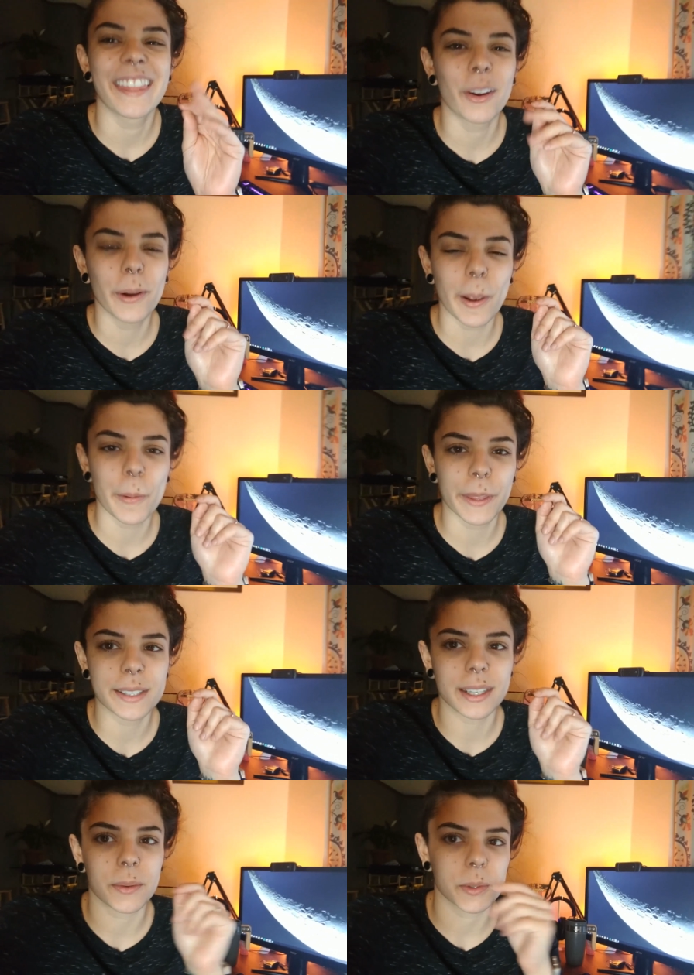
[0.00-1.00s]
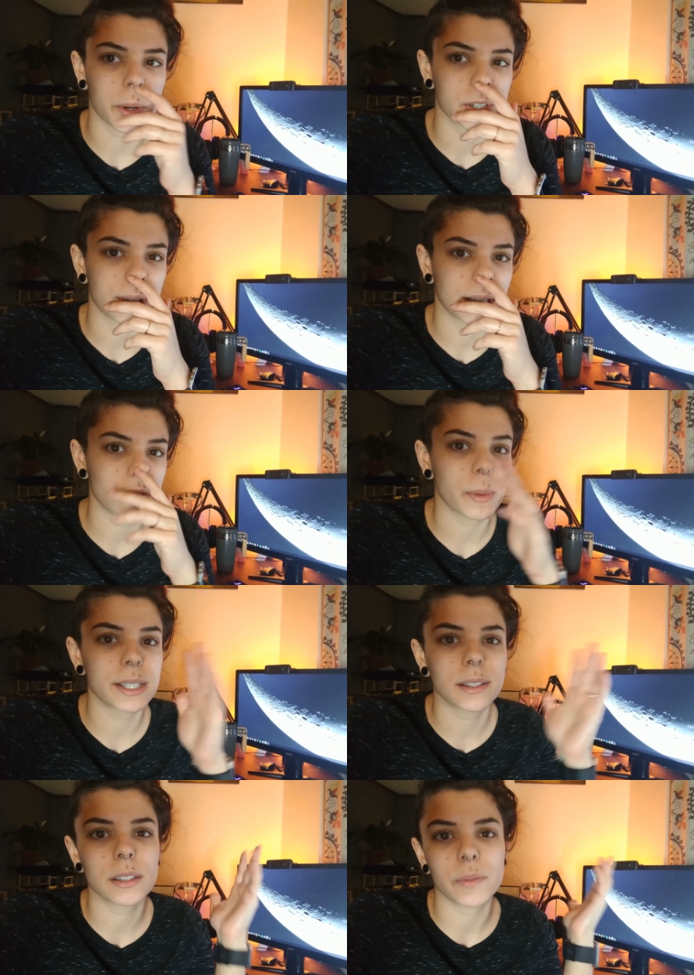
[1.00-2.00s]
There were a couple things that I was wondering, so
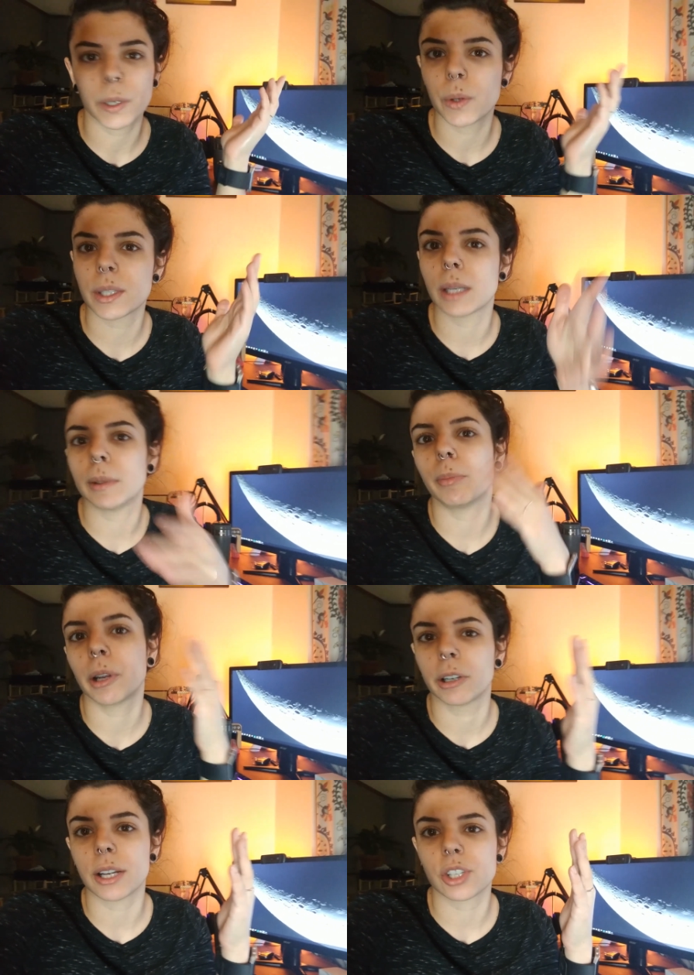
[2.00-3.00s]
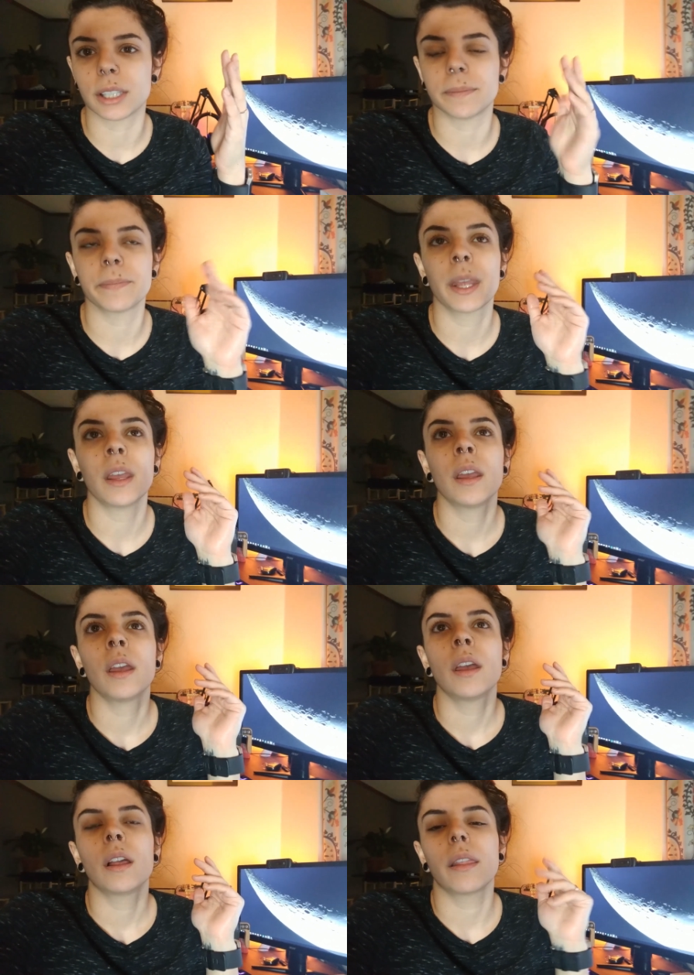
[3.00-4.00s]
basically this video is going to be progression,
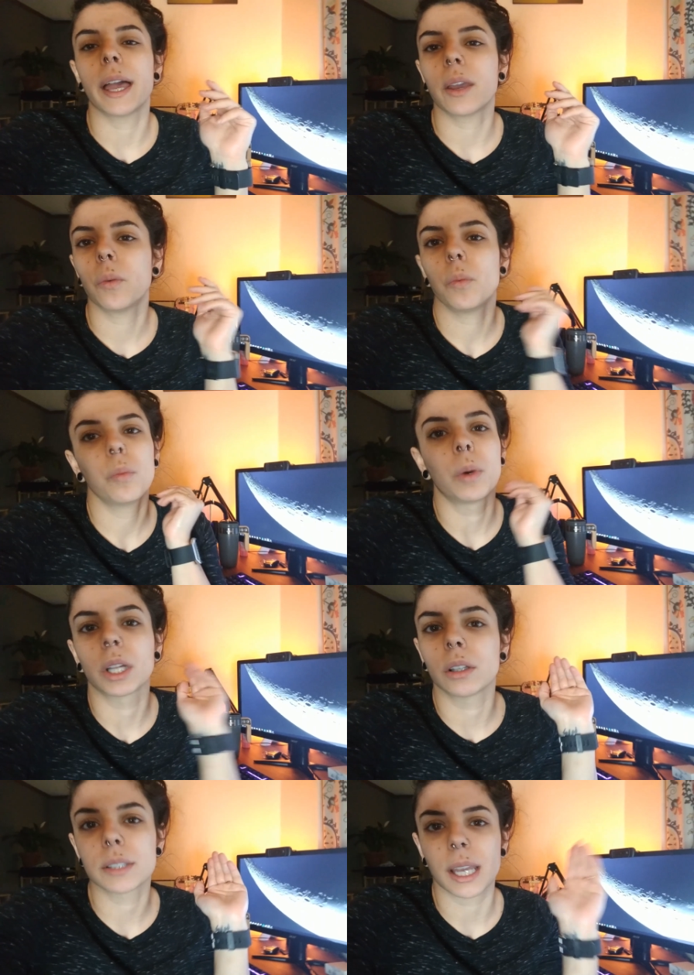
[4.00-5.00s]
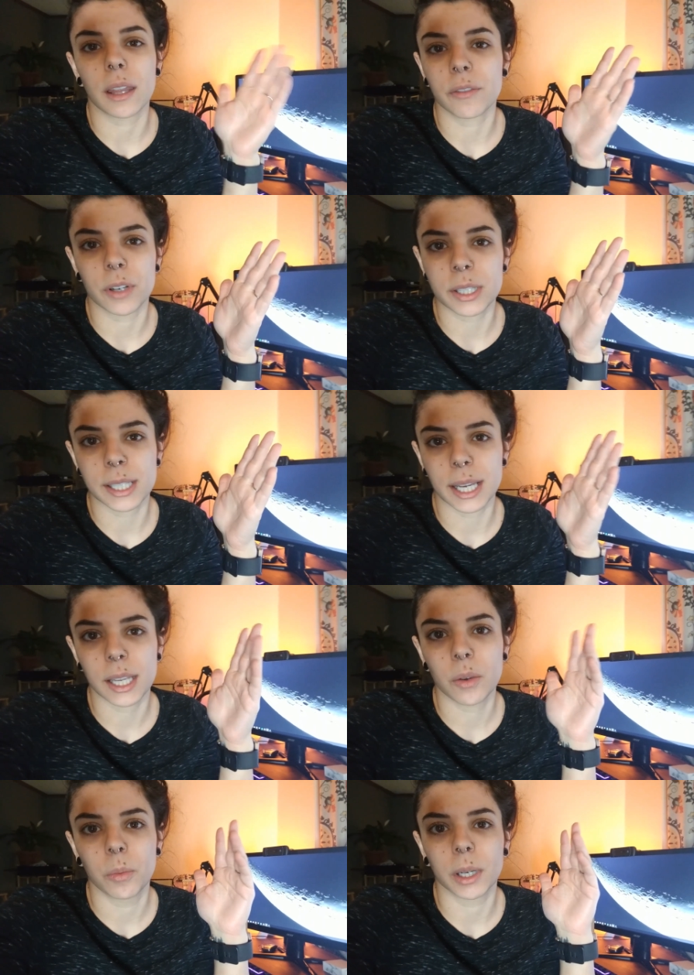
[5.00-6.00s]
like what it looks like on the first
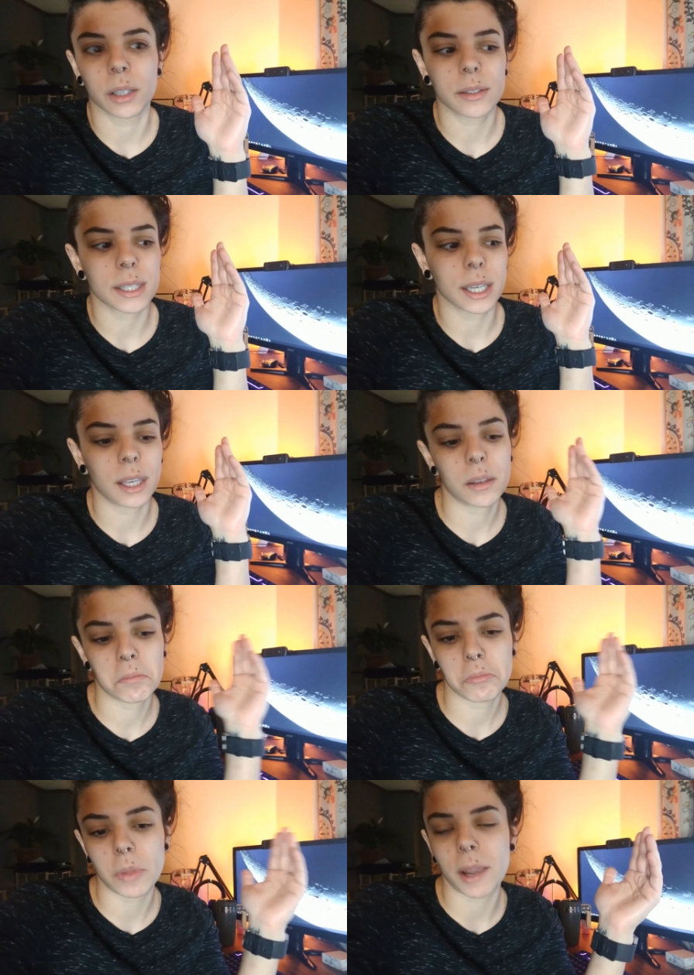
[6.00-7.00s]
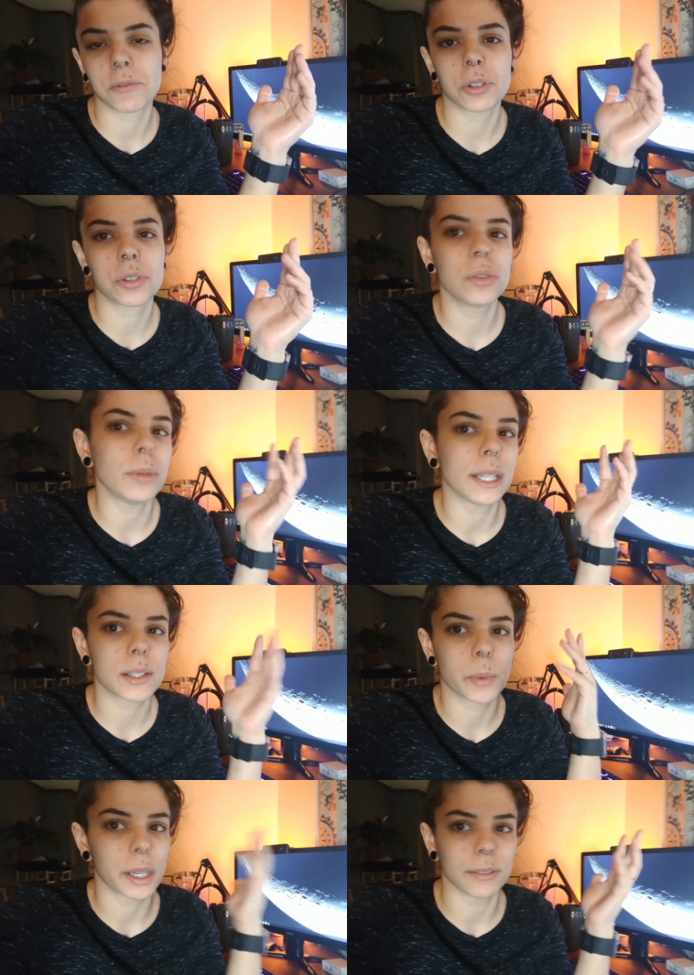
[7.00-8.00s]
day, what it looks like after 2
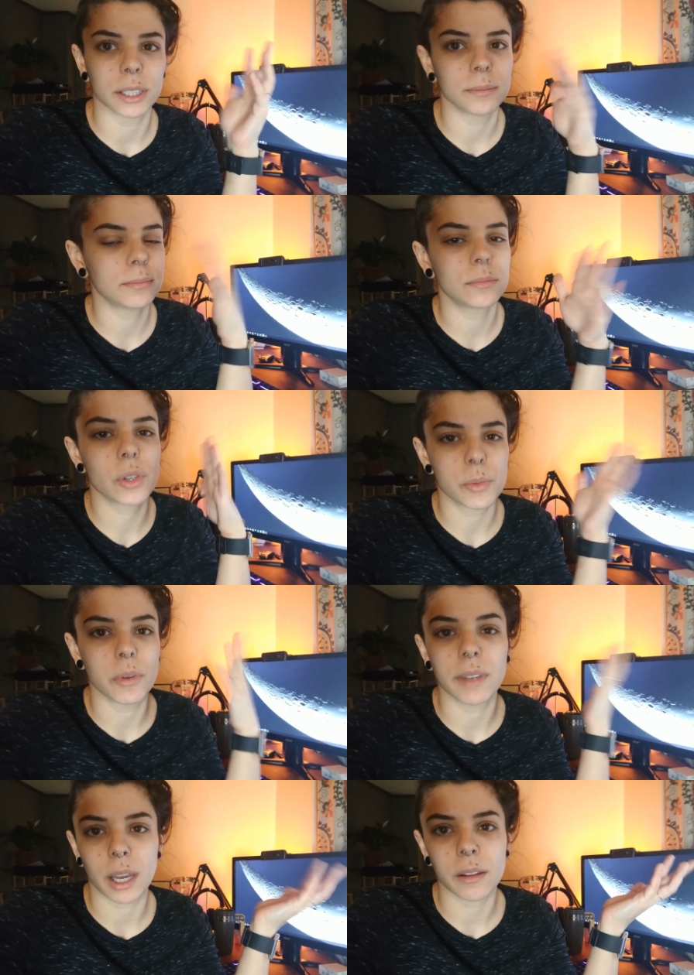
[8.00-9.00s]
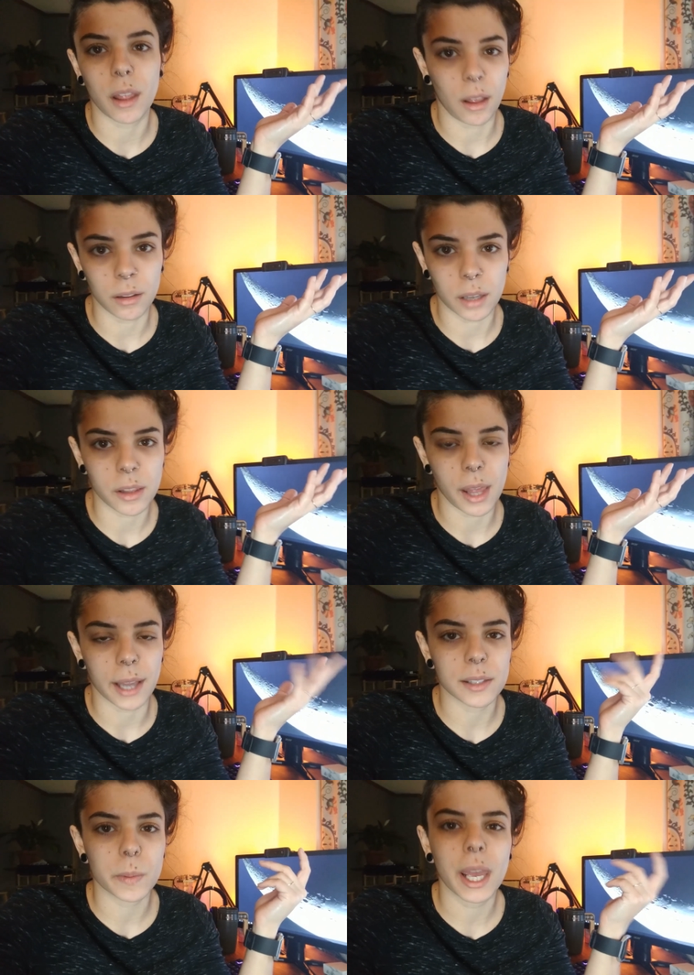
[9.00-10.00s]
weeks, whatever, just moving on along the lines.